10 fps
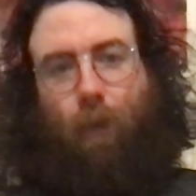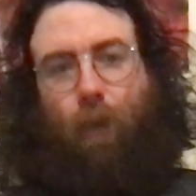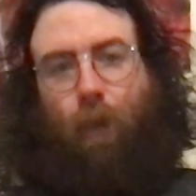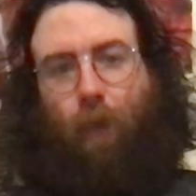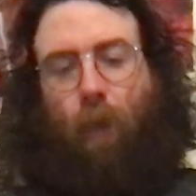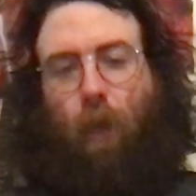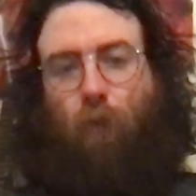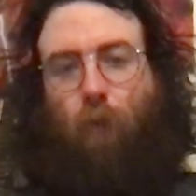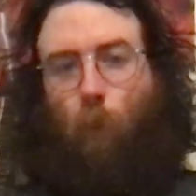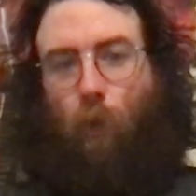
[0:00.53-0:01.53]
Hey
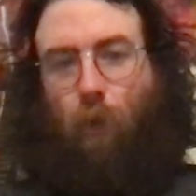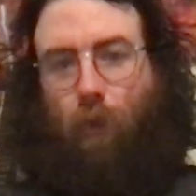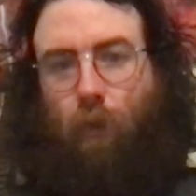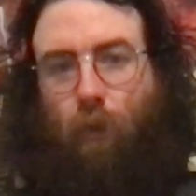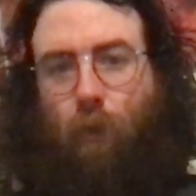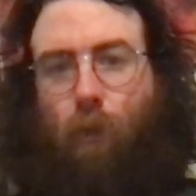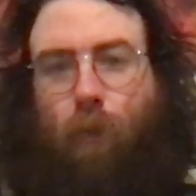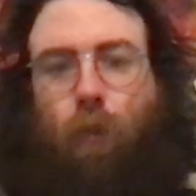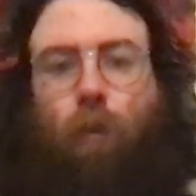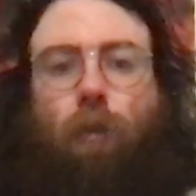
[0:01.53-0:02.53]
everyone.
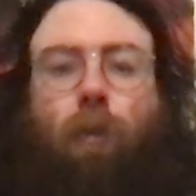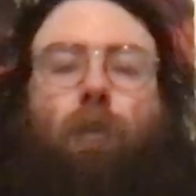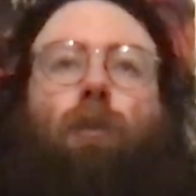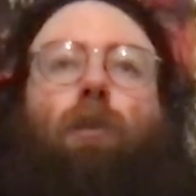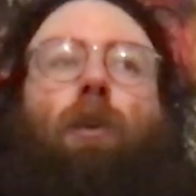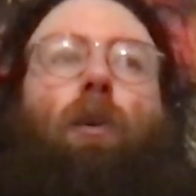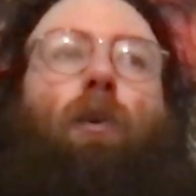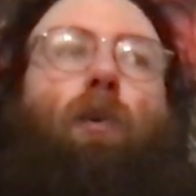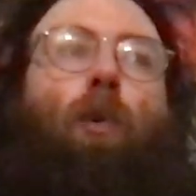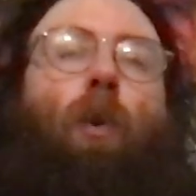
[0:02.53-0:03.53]

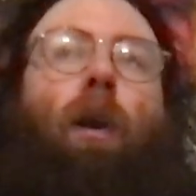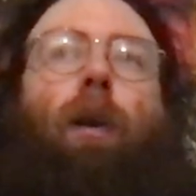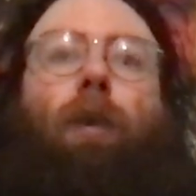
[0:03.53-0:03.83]
So,